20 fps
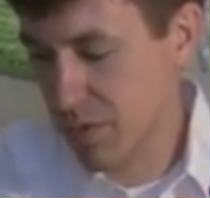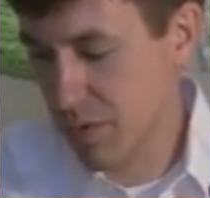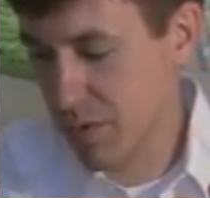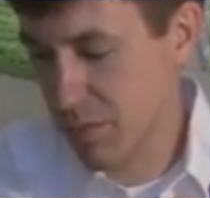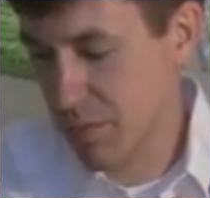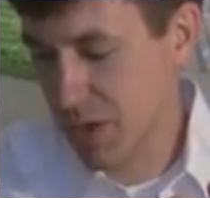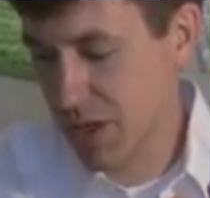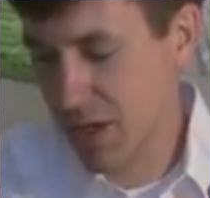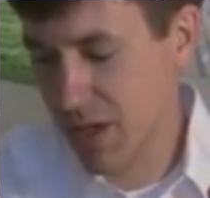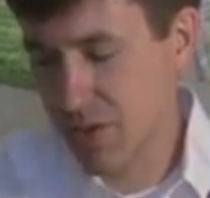
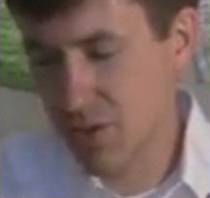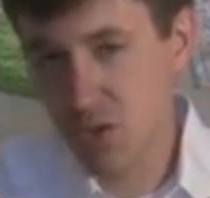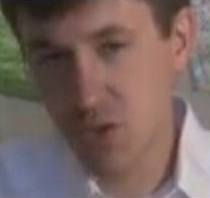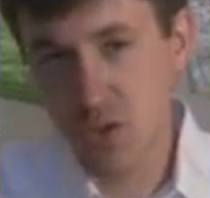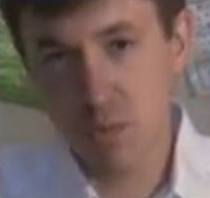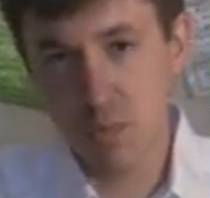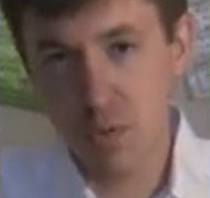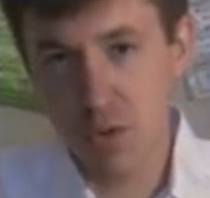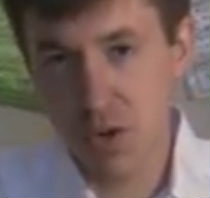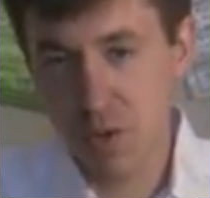because it's
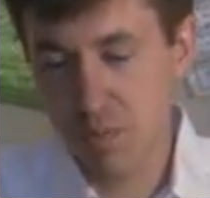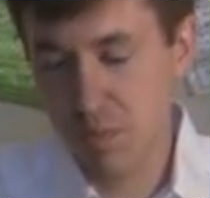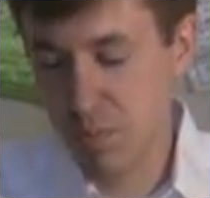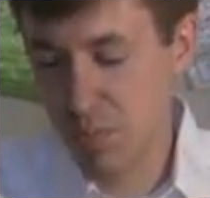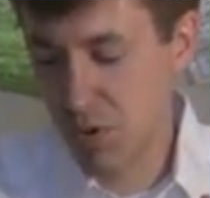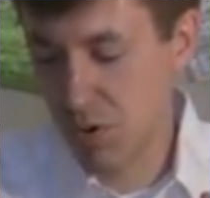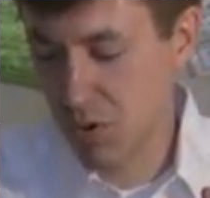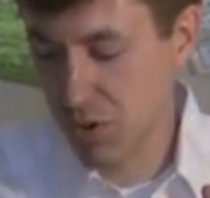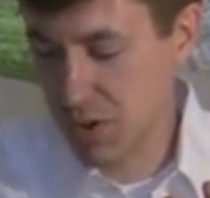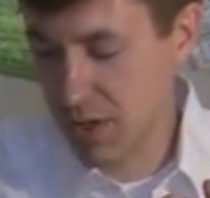a pretty
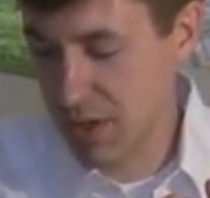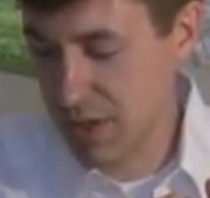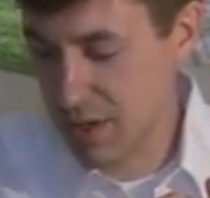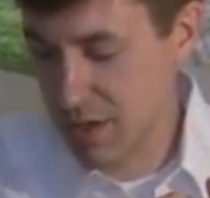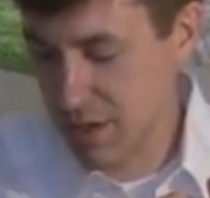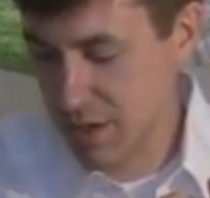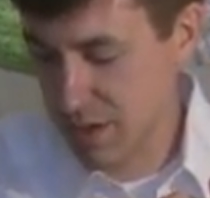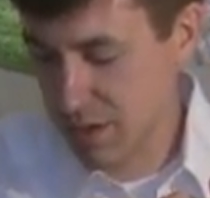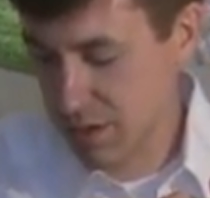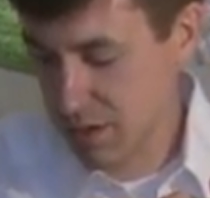bulky
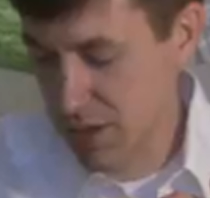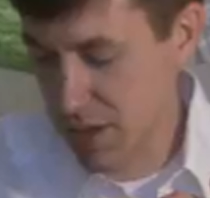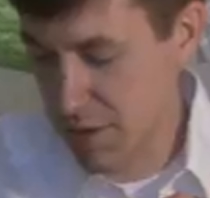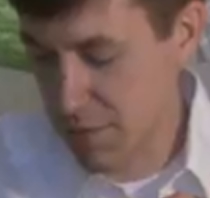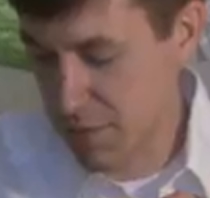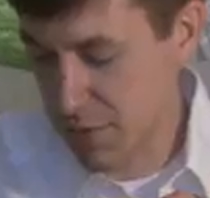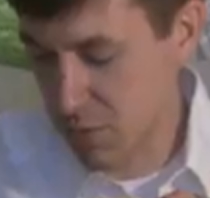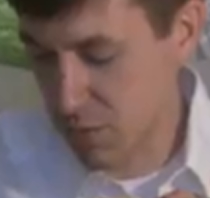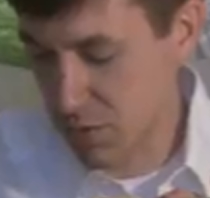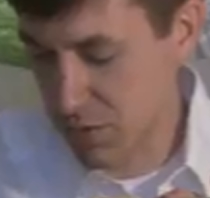
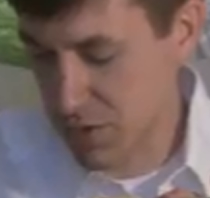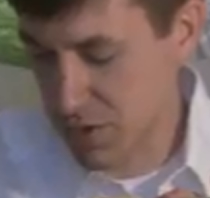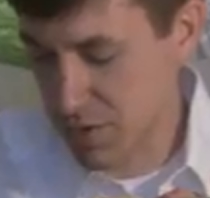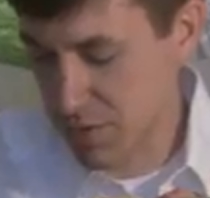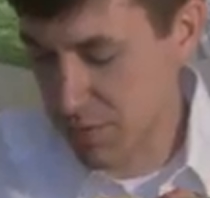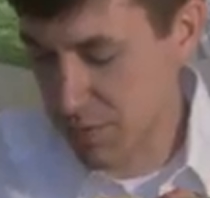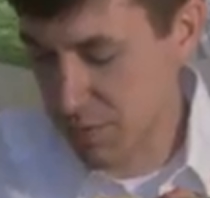leaf, it would